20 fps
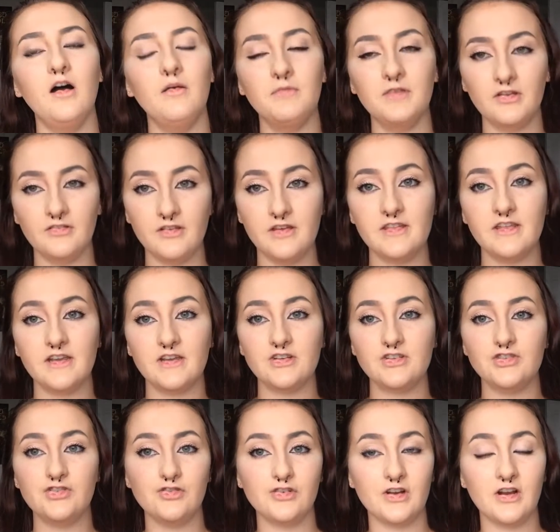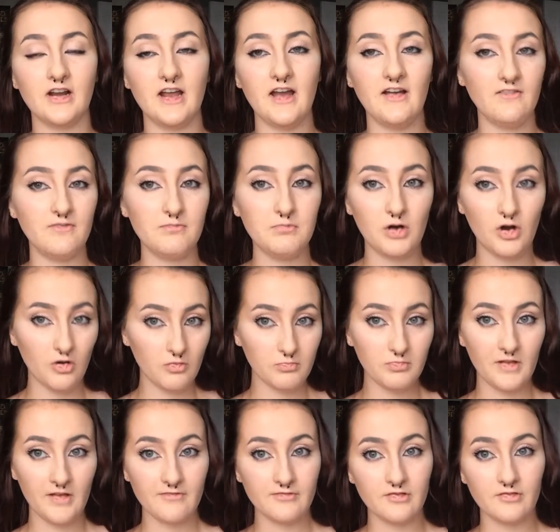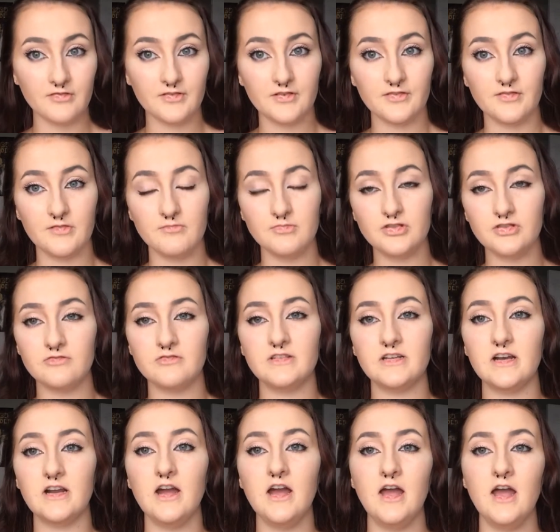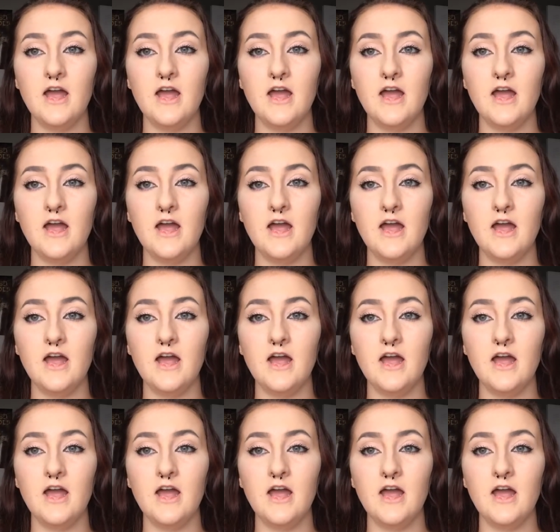The only thing is you're going to have pulp left over from juicing,